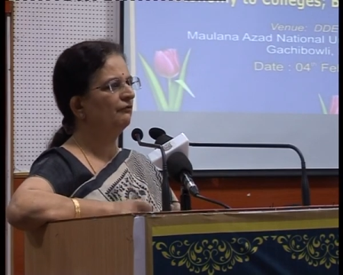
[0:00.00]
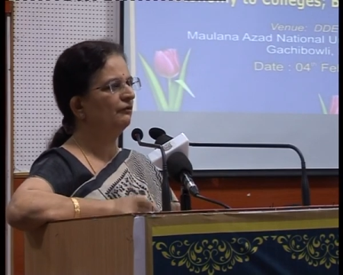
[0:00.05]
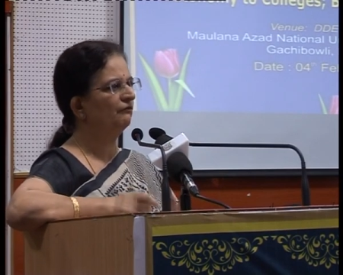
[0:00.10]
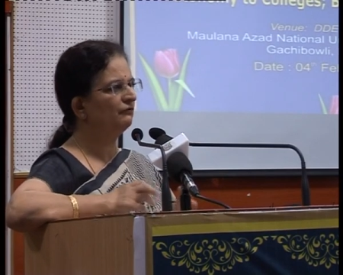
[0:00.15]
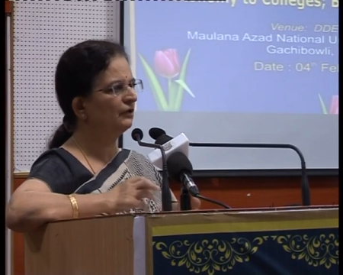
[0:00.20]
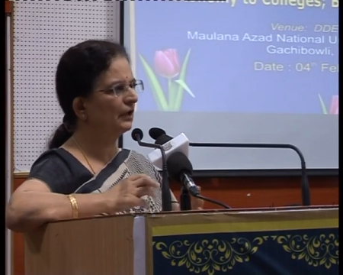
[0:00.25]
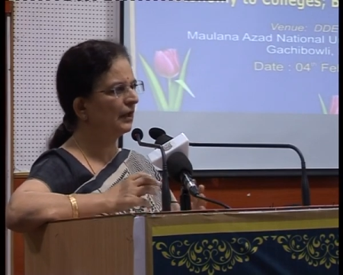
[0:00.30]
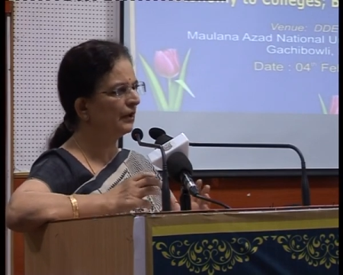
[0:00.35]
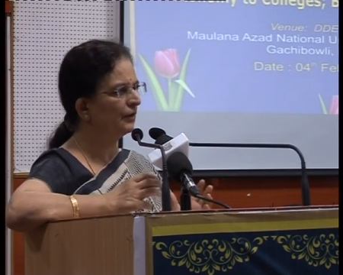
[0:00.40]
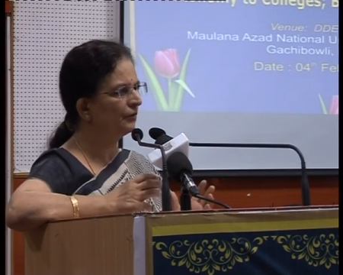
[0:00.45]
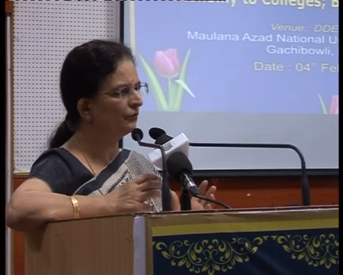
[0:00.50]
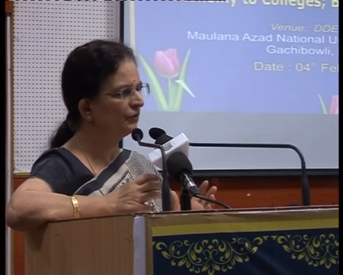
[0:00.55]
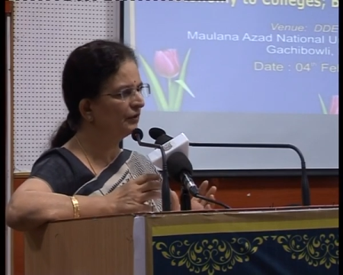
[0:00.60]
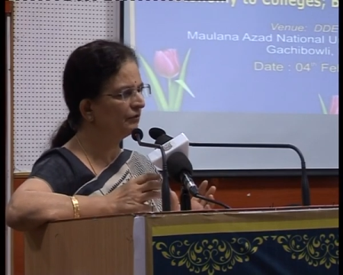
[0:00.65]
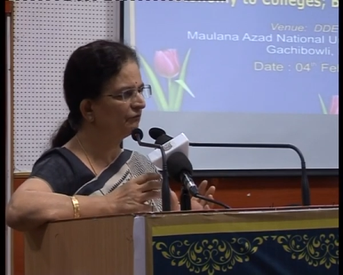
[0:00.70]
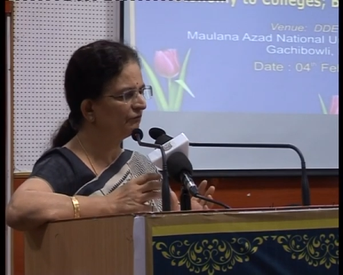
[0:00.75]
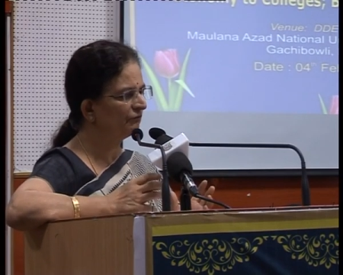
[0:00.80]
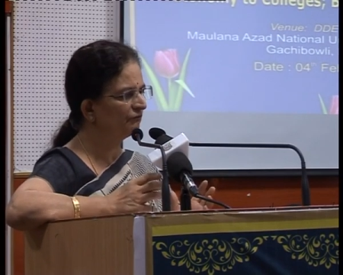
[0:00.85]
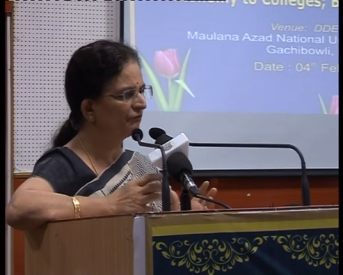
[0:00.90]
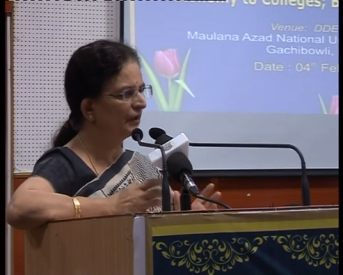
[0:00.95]
We have tried to
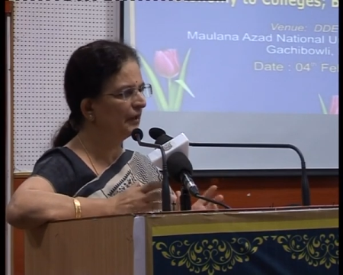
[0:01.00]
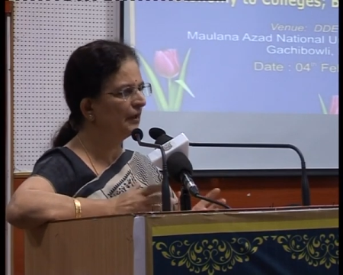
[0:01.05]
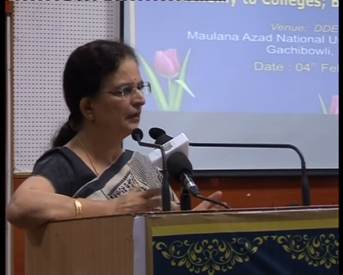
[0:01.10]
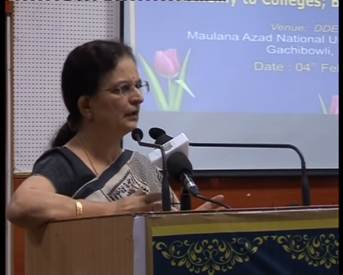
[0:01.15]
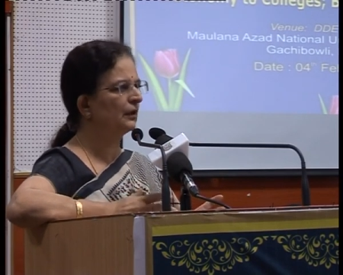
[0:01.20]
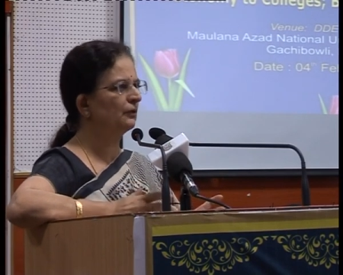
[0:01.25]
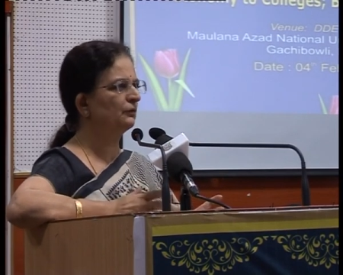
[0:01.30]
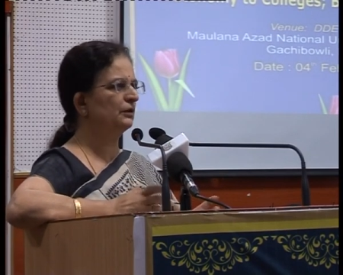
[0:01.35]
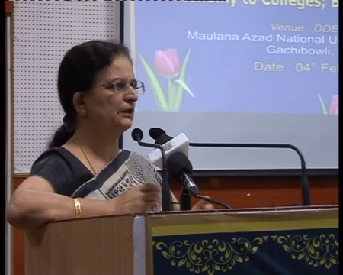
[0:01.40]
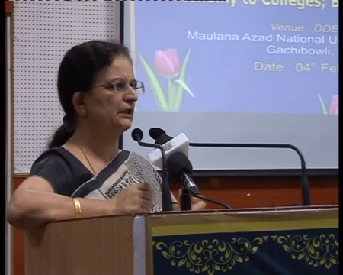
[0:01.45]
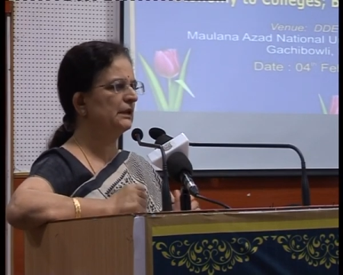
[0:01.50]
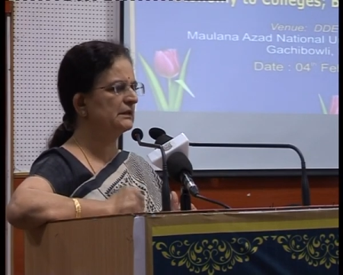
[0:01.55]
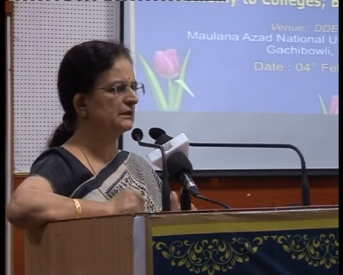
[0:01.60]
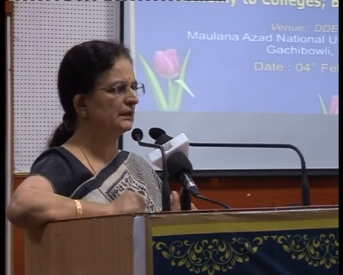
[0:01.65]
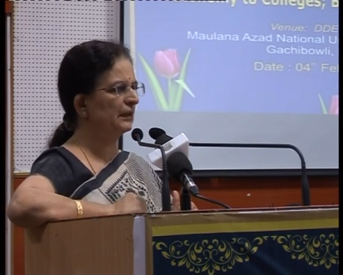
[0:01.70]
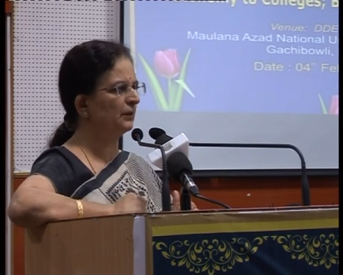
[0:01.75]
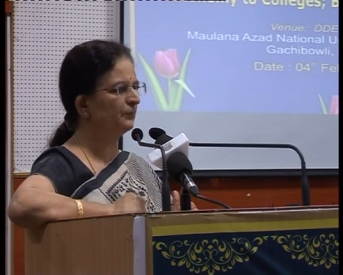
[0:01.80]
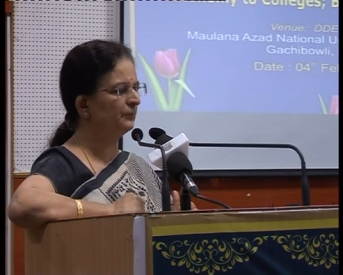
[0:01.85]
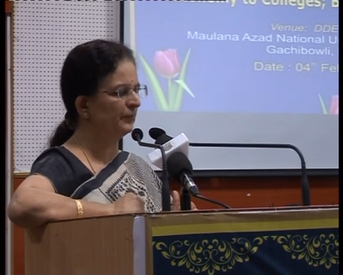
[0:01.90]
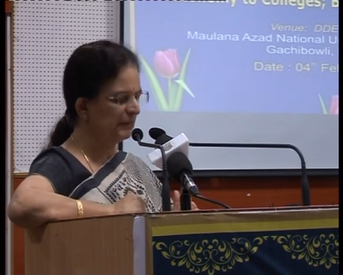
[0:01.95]
give a well-rounded
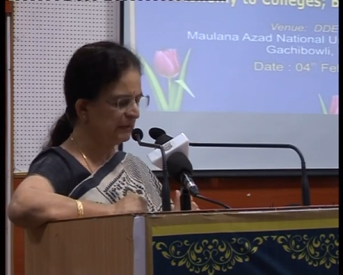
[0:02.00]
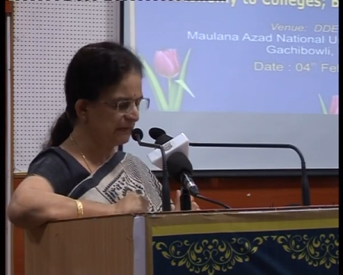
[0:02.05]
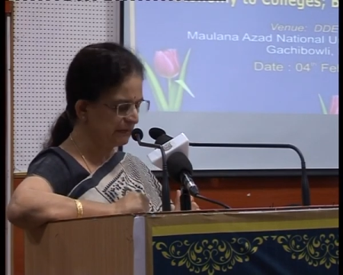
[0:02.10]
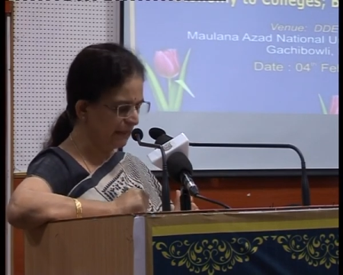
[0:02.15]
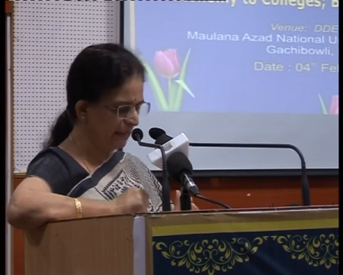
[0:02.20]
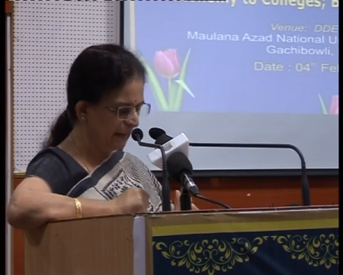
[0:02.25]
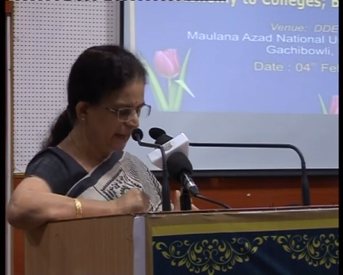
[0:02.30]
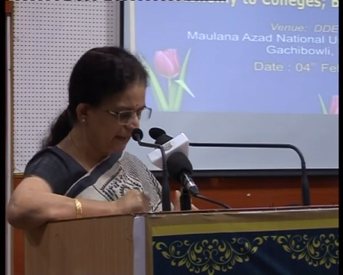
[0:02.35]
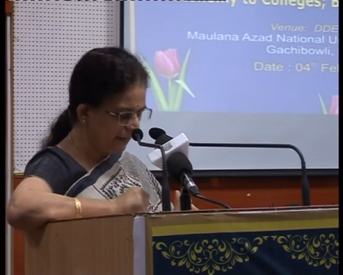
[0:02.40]
syllabus.